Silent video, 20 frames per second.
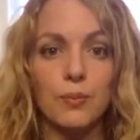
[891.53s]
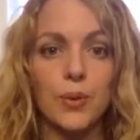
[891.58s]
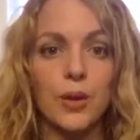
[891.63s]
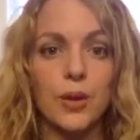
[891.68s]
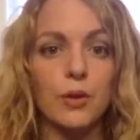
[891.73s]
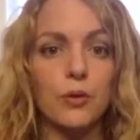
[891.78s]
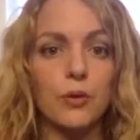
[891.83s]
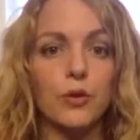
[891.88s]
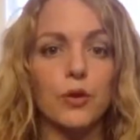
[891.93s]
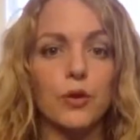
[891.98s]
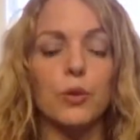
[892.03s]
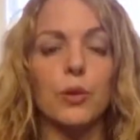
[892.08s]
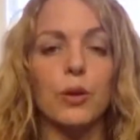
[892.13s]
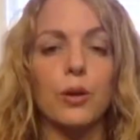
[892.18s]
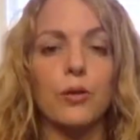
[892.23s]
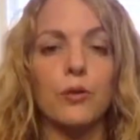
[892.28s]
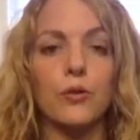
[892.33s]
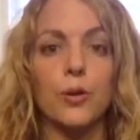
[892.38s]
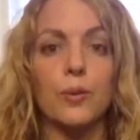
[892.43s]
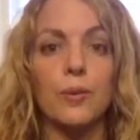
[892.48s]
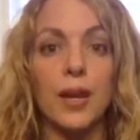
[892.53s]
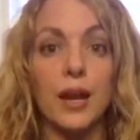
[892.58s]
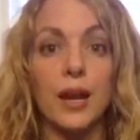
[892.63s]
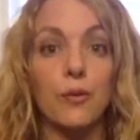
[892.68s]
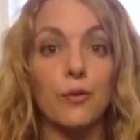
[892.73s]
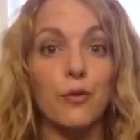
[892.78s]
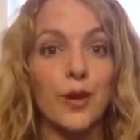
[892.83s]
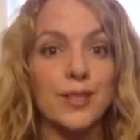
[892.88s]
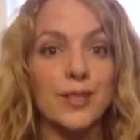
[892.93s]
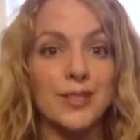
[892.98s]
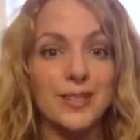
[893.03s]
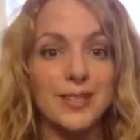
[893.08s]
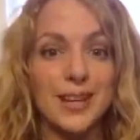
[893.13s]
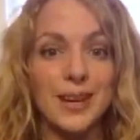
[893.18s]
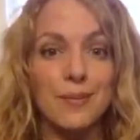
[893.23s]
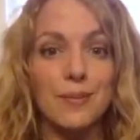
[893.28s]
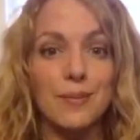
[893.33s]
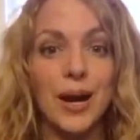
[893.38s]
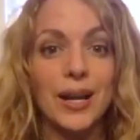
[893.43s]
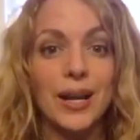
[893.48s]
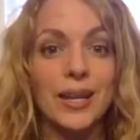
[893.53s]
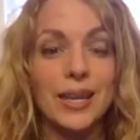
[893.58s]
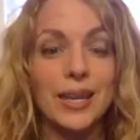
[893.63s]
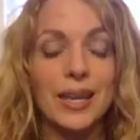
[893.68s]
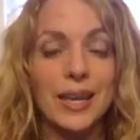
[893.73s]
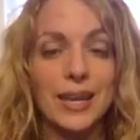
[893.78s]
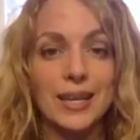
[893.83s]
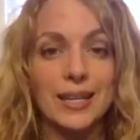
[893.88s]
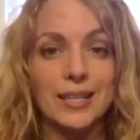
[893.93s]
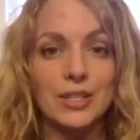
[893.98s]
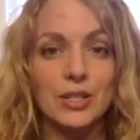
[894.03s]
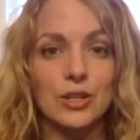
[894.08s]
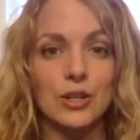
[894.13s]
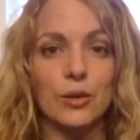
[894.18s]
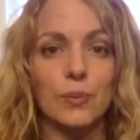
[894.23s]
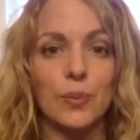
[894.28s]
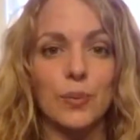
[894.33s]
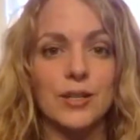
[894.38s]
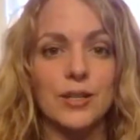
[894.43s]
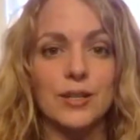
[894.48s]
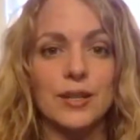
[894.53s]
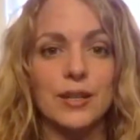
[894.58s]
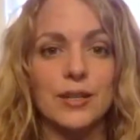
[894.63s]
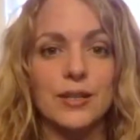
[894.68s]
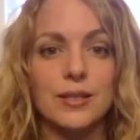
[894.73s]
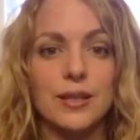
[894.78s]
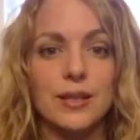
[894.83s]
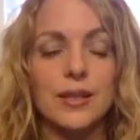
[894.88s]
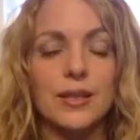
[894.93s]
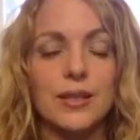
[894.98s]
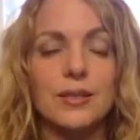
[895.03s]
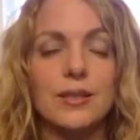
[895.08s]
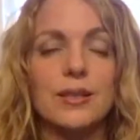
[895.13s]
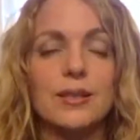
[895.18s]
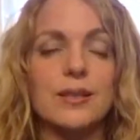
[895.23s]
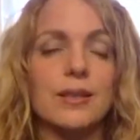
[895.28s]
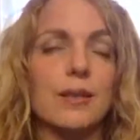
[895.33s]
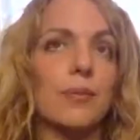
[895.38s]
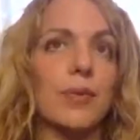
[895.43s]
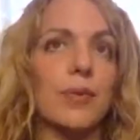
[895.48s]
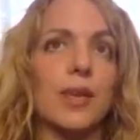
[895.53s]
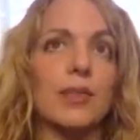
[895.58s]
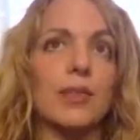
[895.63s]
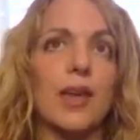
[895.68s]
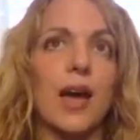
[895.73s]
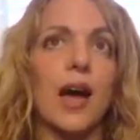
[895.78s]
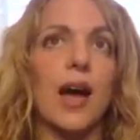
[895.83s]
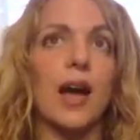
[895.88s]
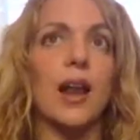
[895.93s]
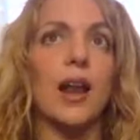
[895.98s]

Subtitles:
be a fuel for manifesting money into your business. And this is something that